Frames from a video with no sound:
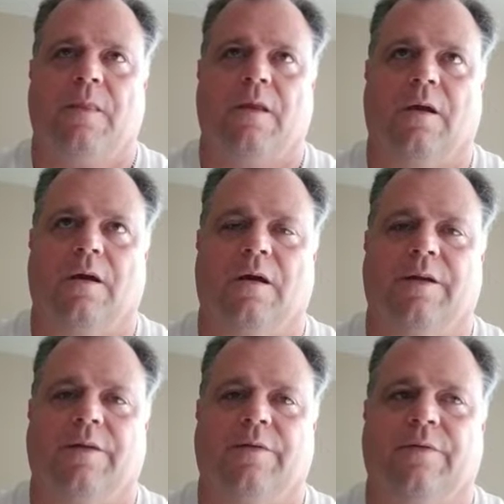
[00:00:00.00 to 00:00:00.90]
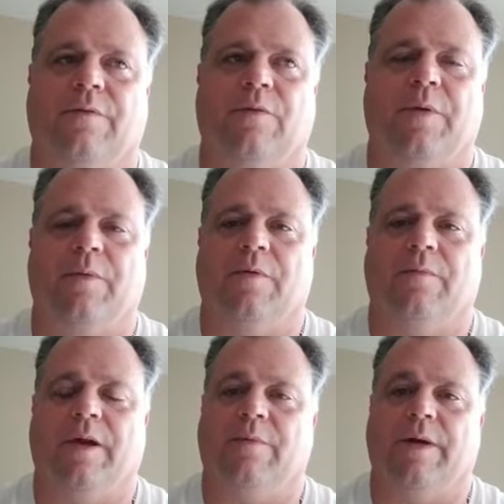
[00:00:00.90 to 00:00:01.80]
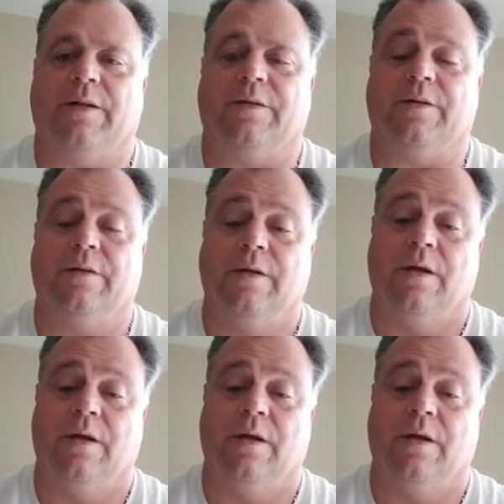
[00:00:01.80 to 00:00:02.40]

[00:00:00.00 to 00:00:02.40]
I know a few people make them out there.